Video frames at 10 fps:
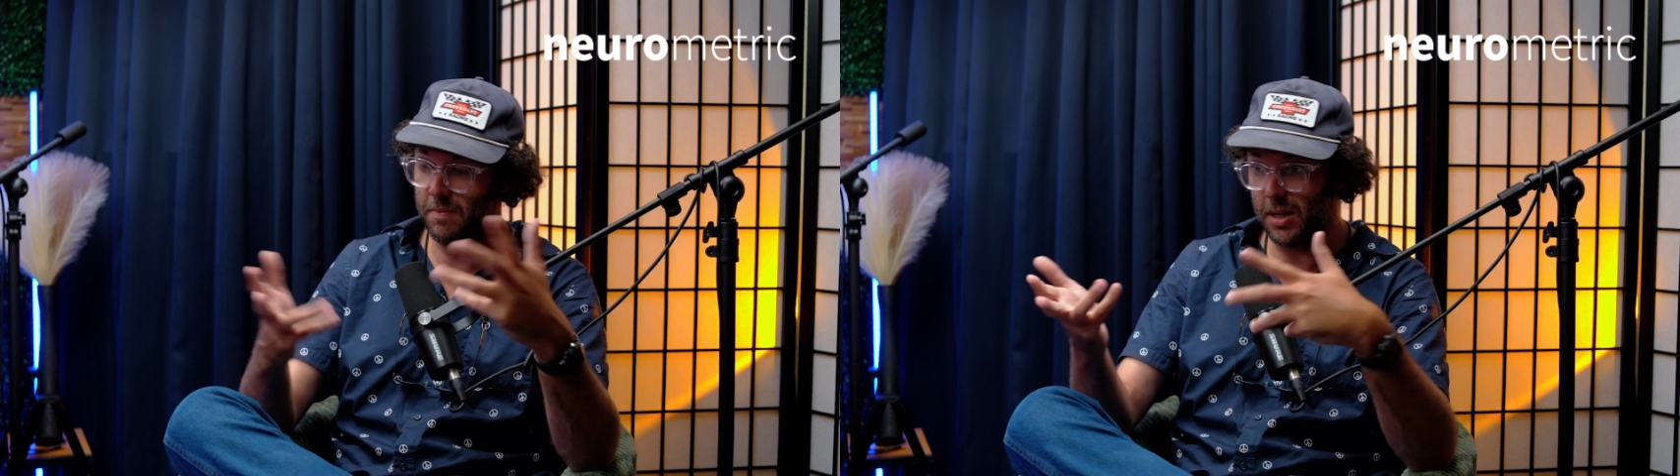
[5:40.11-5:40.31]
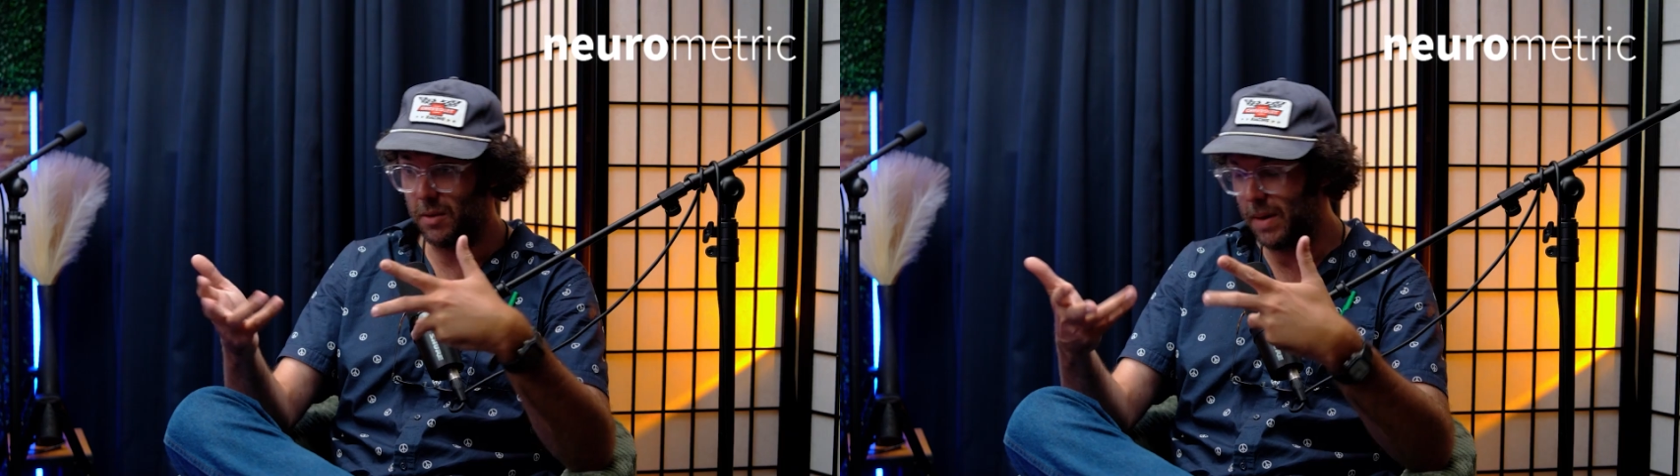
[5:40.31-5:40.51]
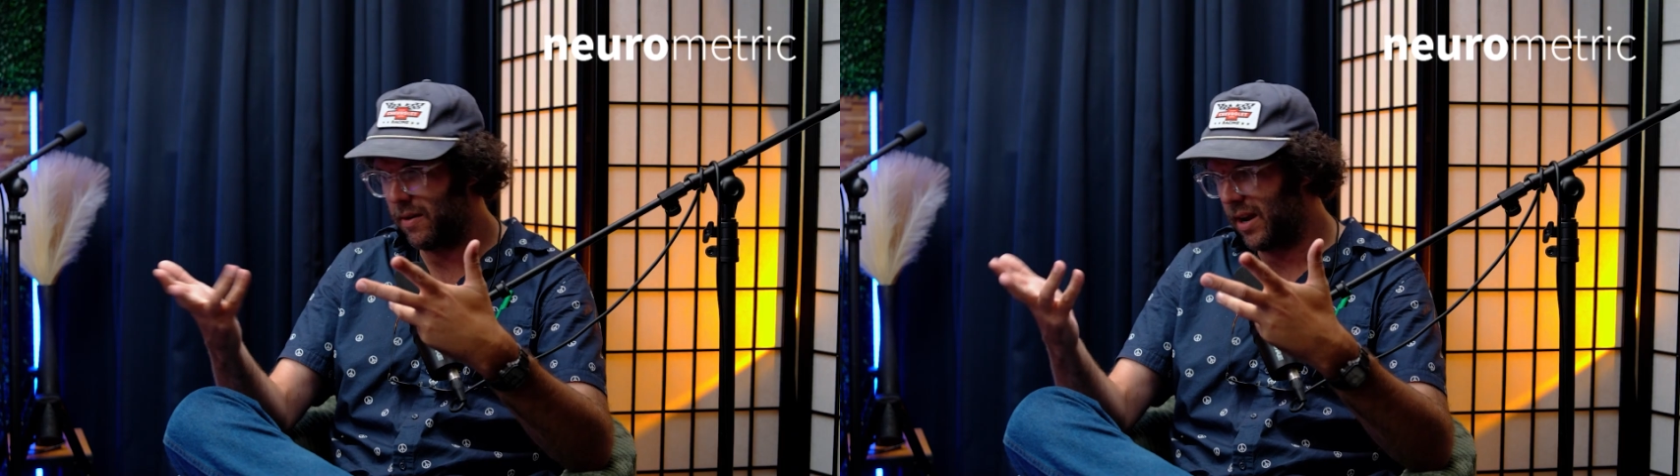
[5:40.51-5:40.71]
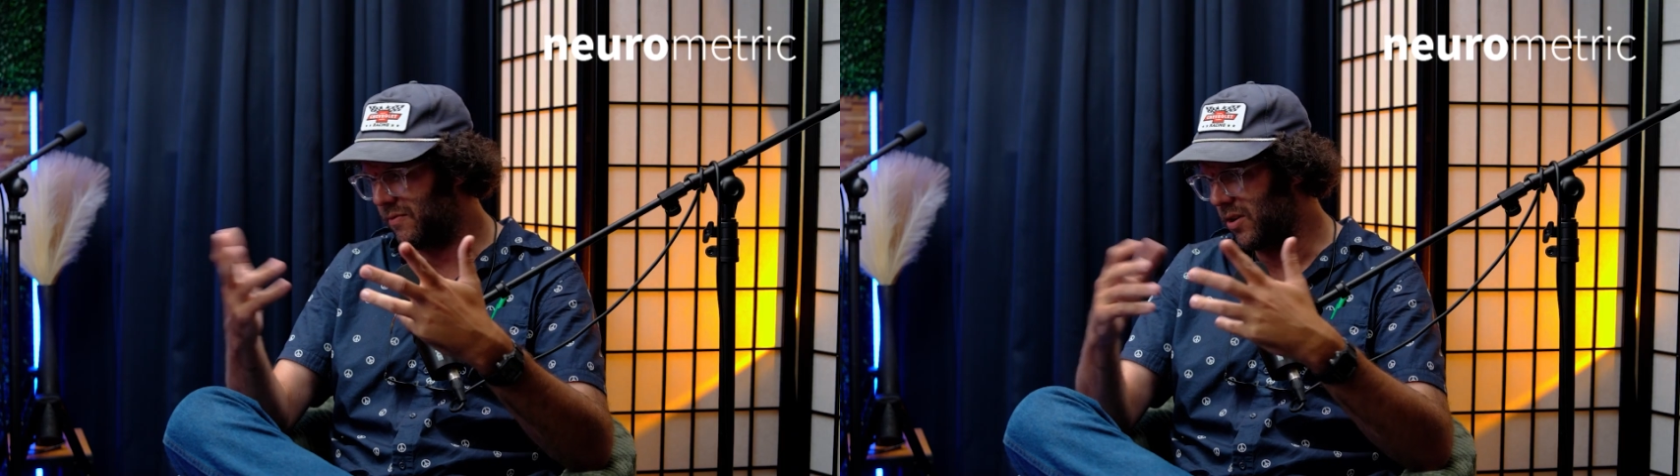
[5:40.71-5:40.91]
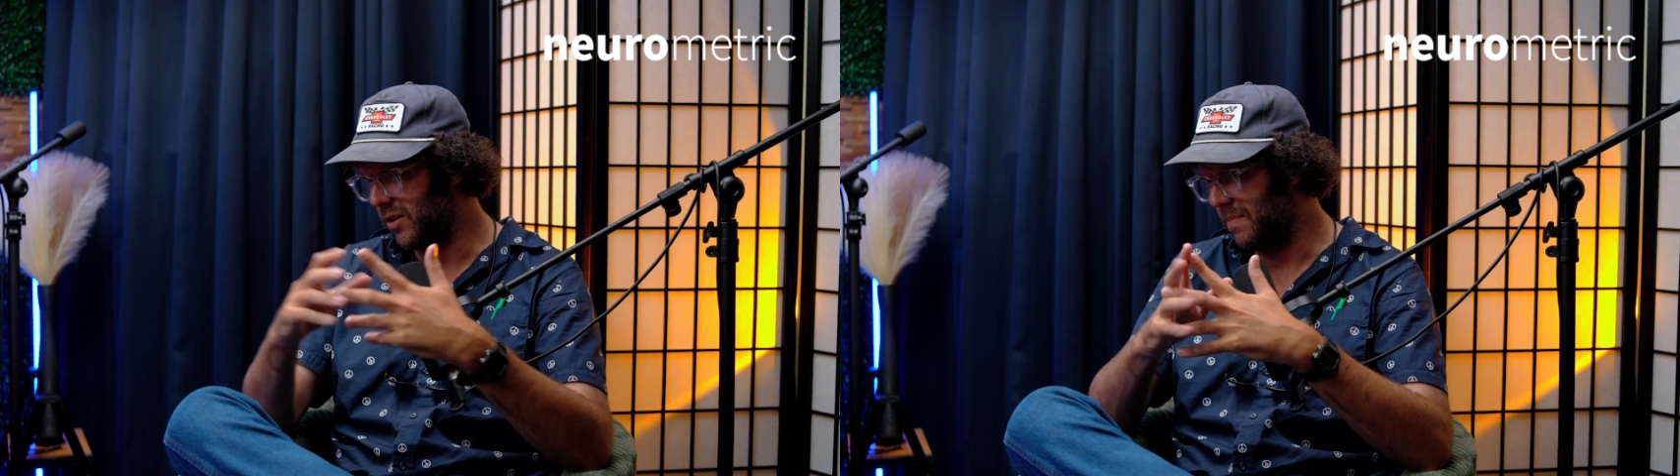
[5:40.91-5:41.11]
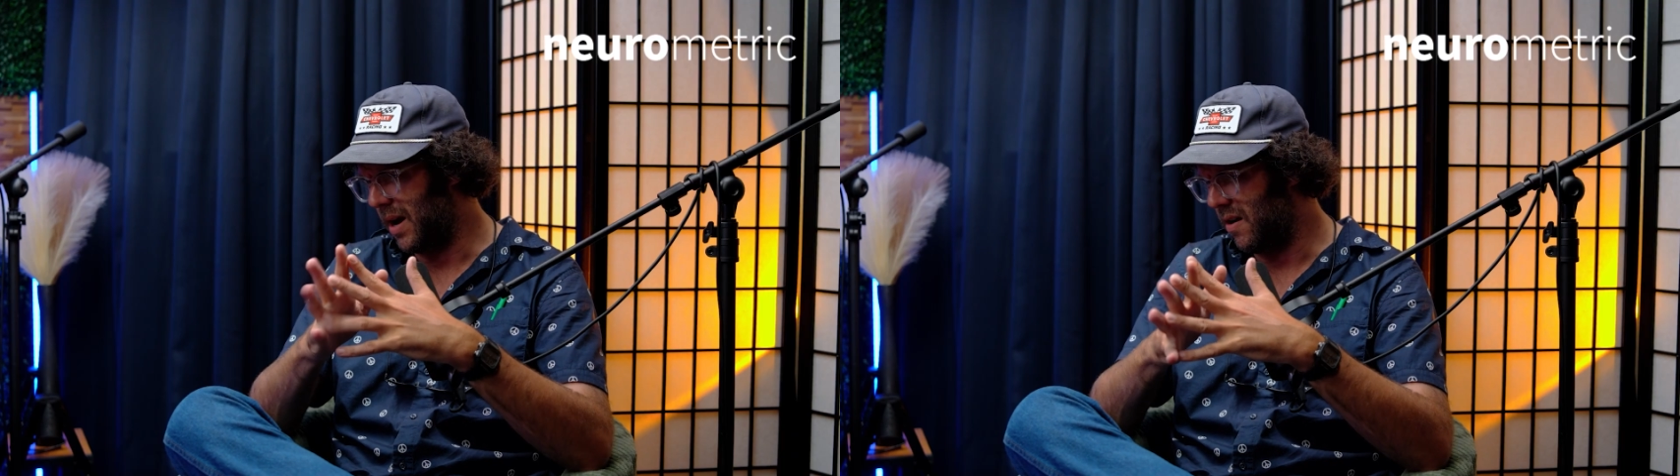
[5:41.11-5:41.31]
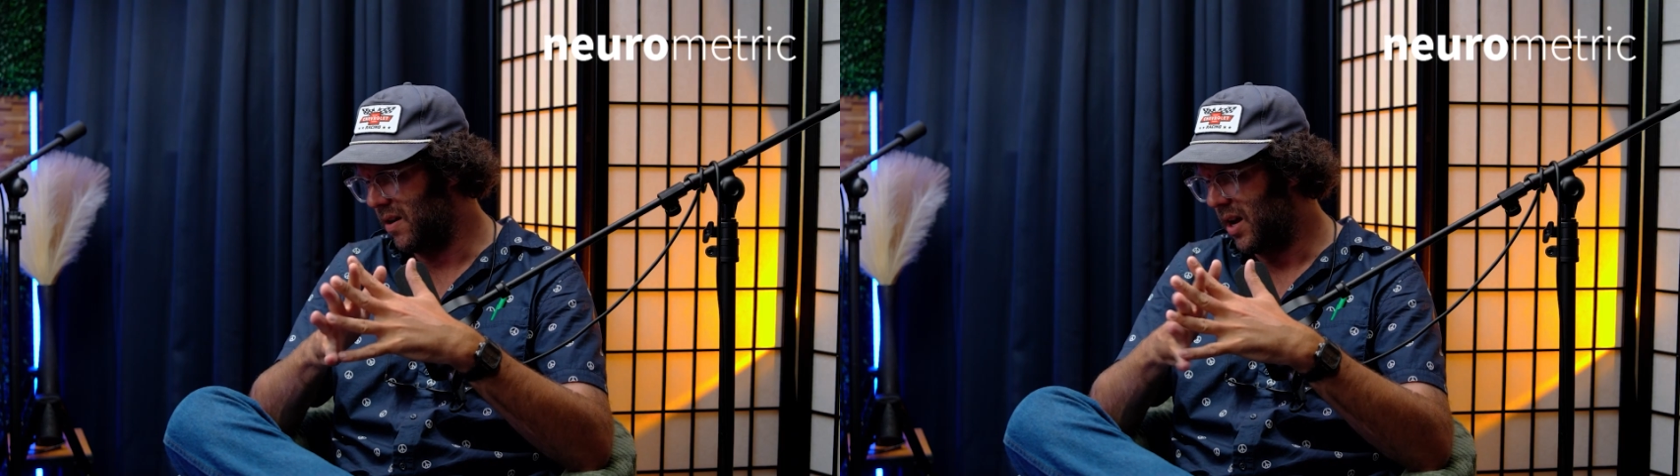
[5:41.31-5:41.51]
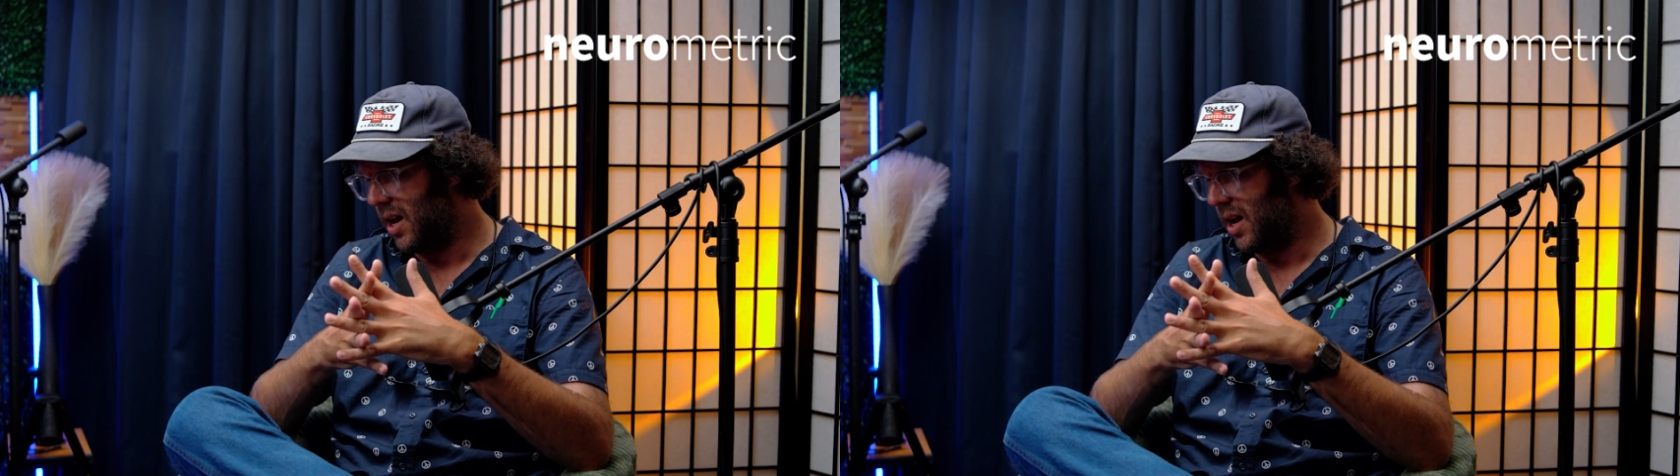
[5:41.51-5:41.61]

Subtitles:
that Byron and I have talked about